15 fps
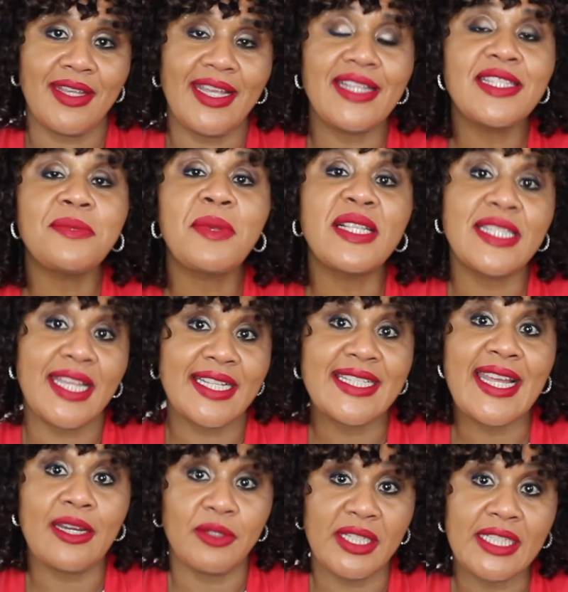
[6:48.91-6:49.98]
It smells like
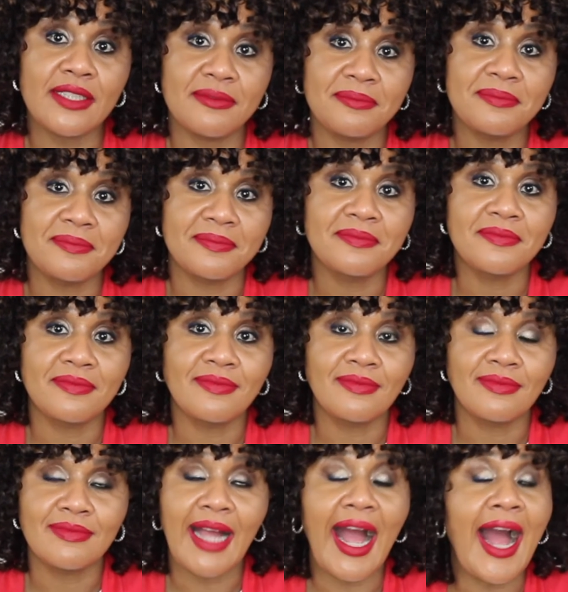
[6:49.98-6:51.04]
Downy.
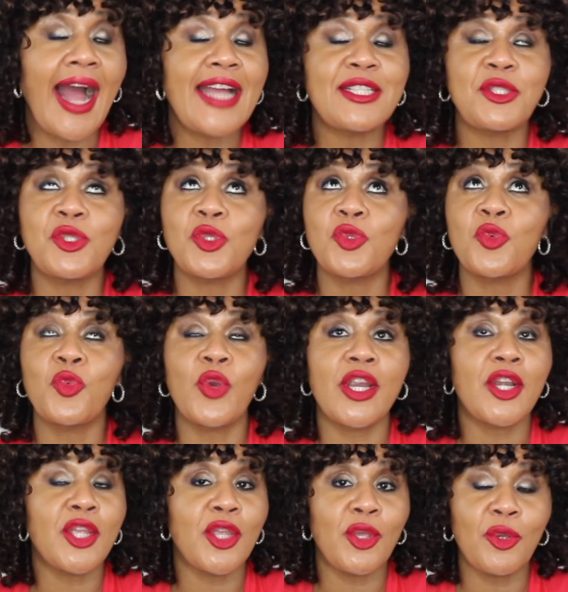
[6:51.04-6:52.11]
I
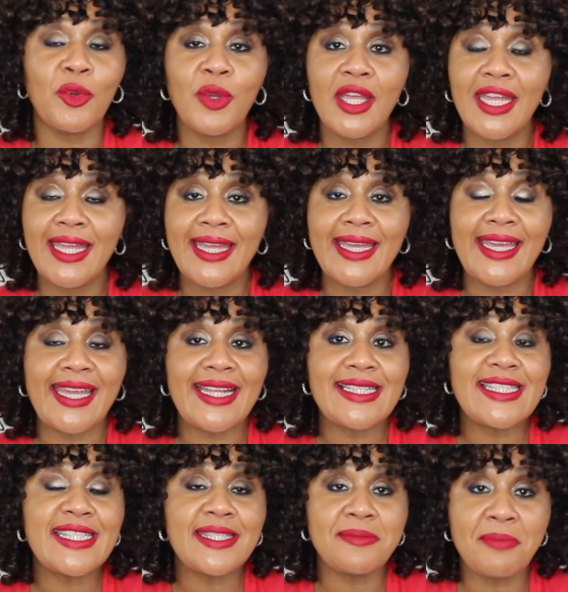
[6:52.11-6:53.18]
swear to you,
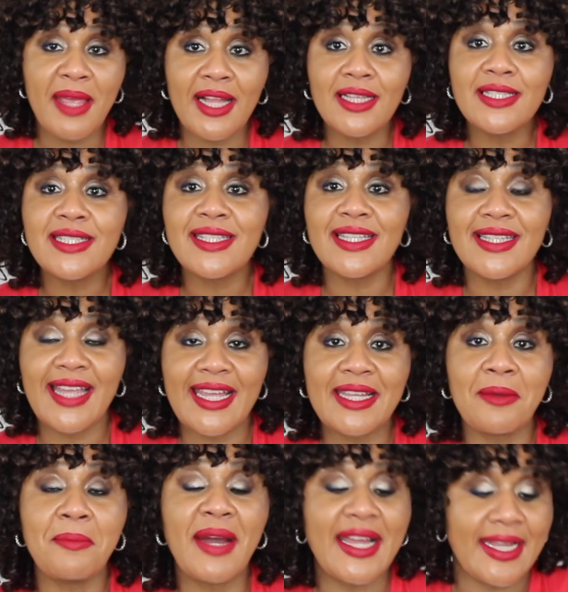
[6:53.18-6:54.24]
it smells
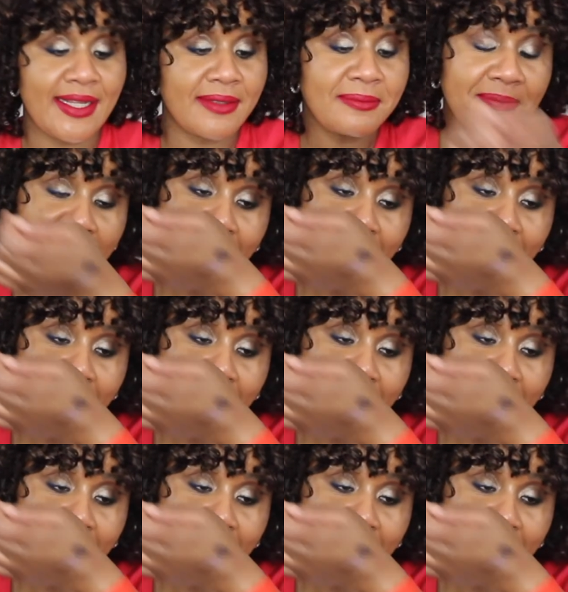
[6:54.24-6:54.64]
like my,